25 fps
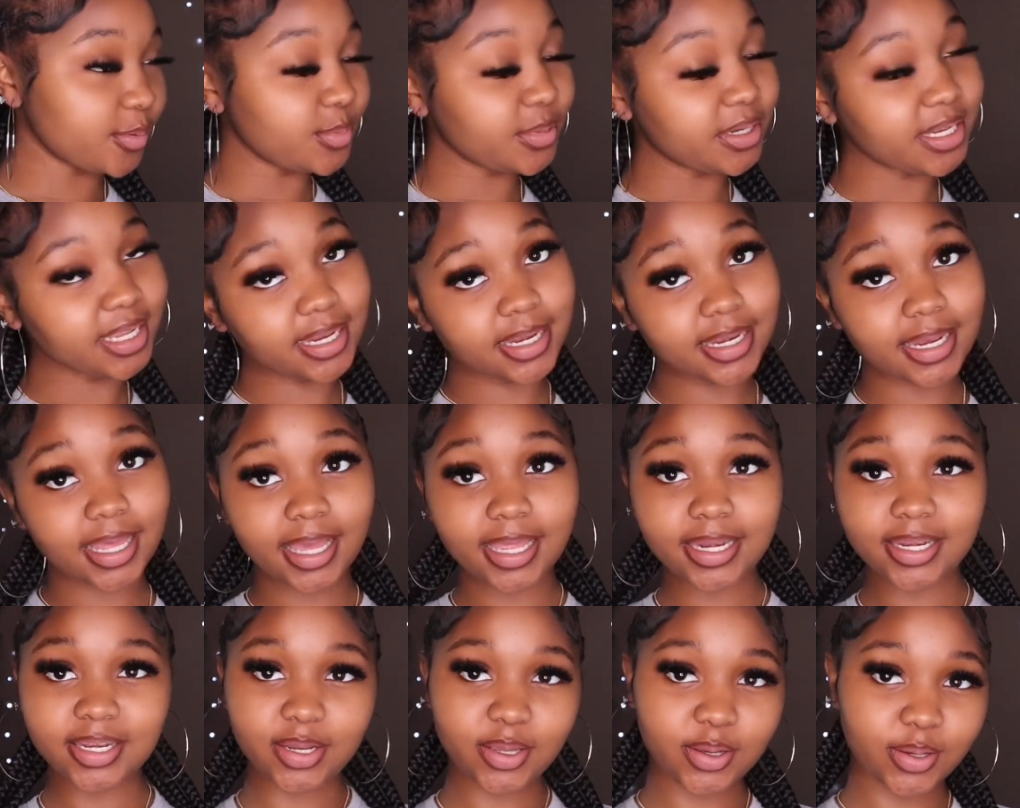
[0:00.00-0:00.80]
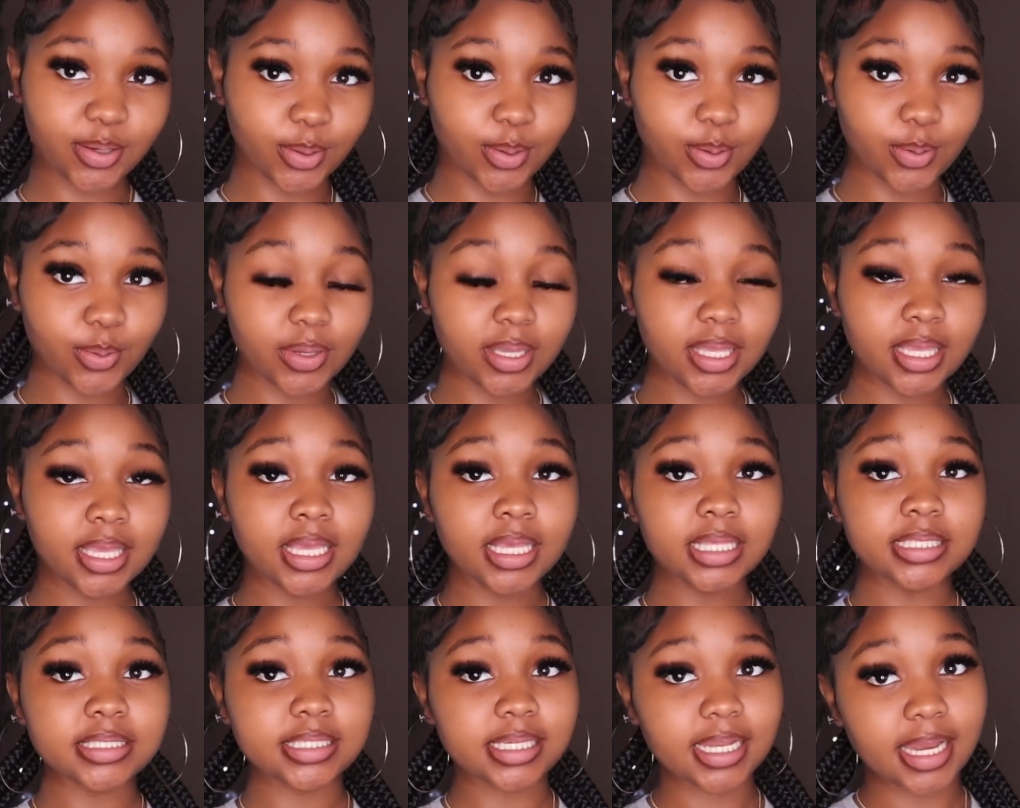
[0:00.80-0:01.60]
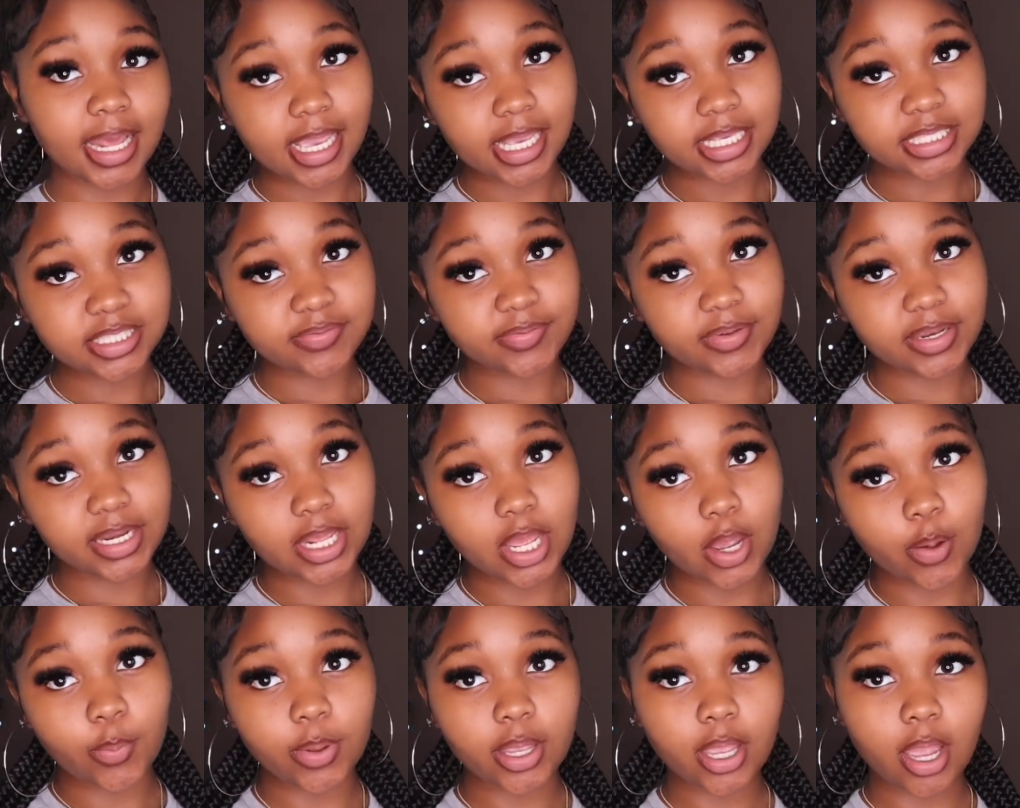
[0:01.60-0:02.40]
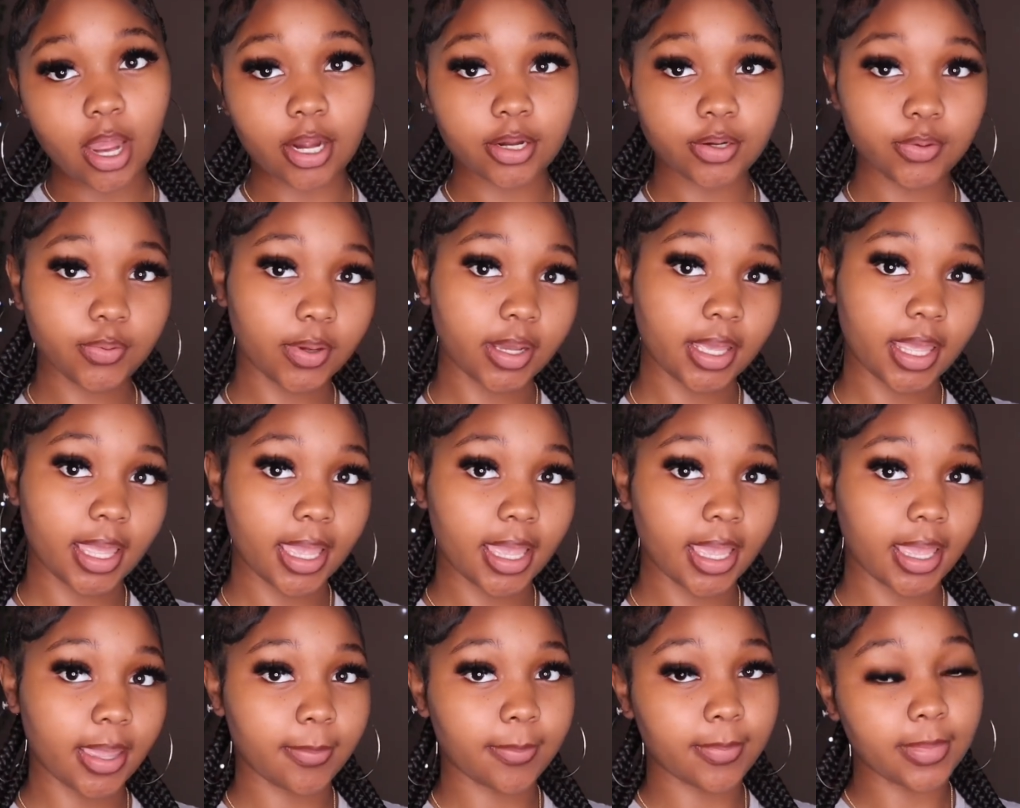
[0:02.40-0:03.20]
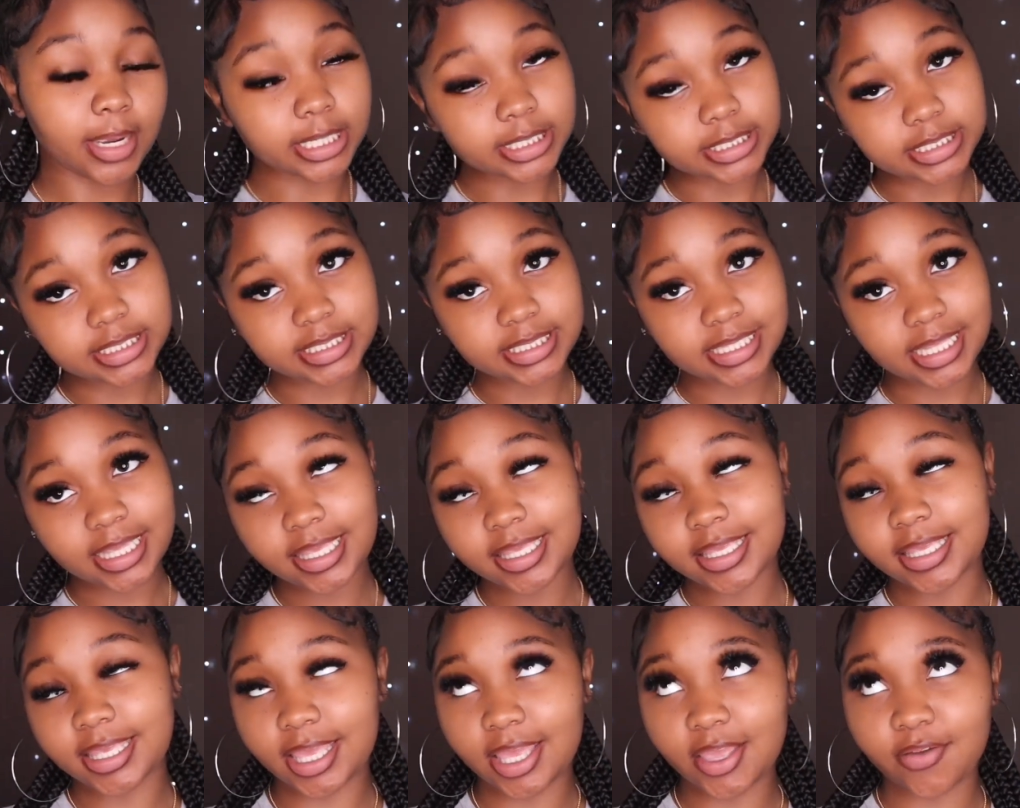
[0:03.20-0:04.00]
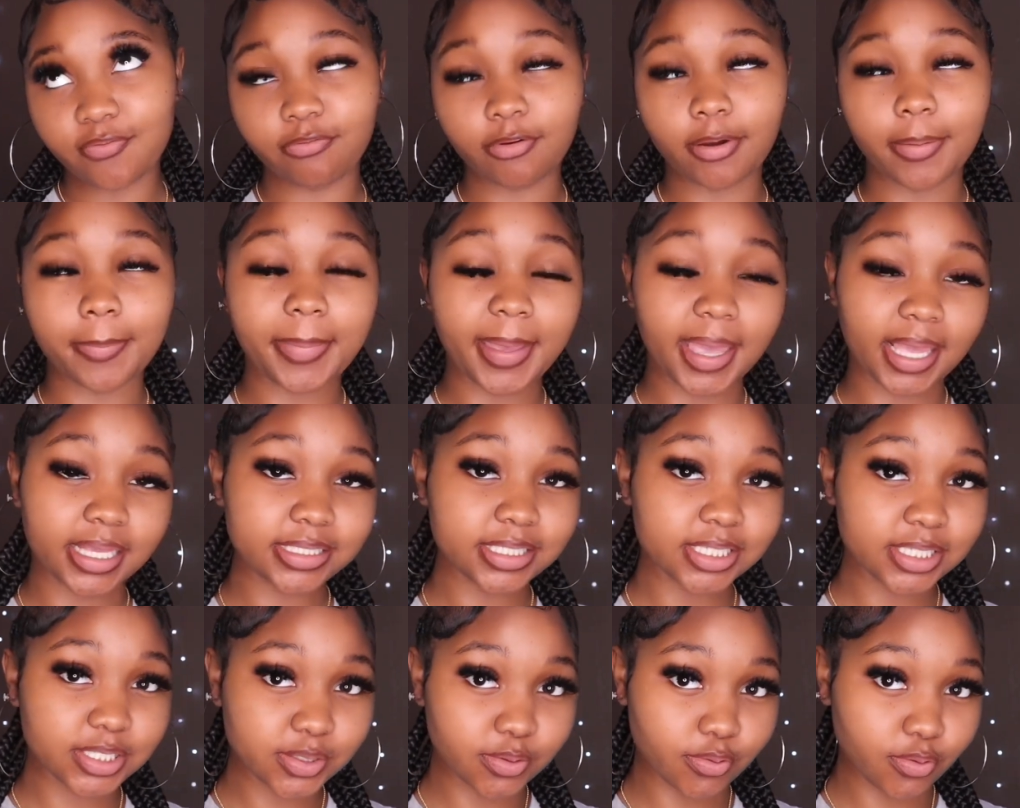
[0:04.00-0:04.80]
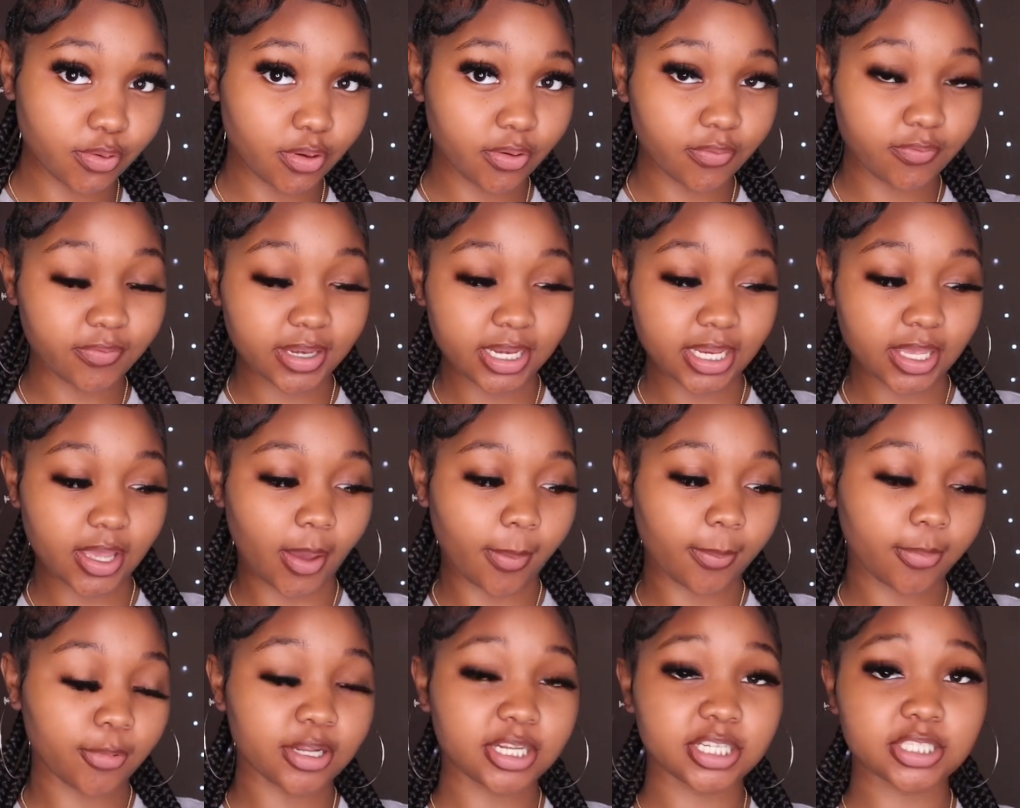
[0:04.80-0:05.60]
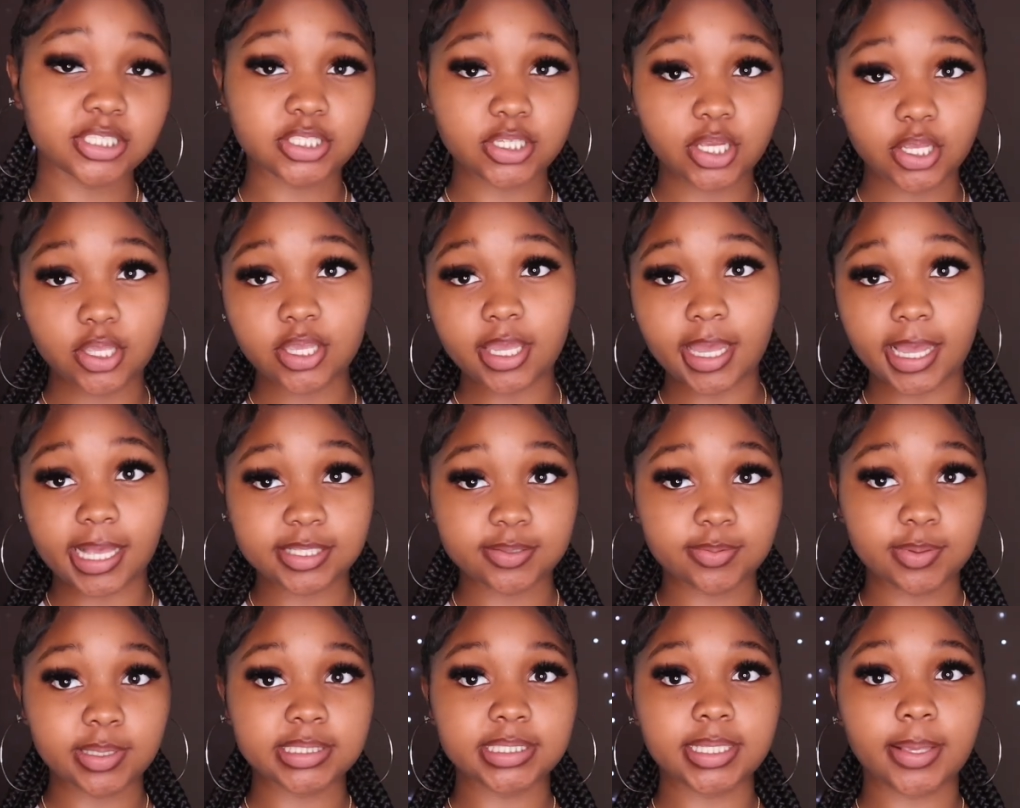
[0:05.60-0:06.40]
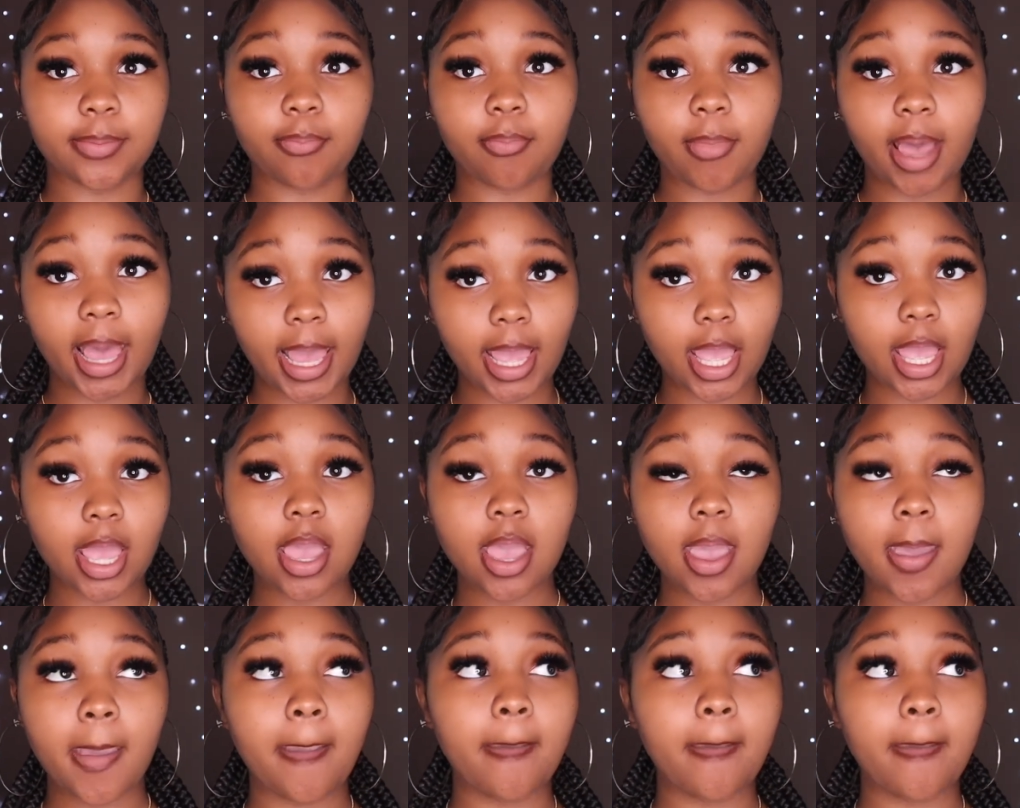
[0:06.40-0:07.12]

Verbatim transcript: you did not know today's video we are doing a emergency kit for back to school video i'm going to show you guys what's in my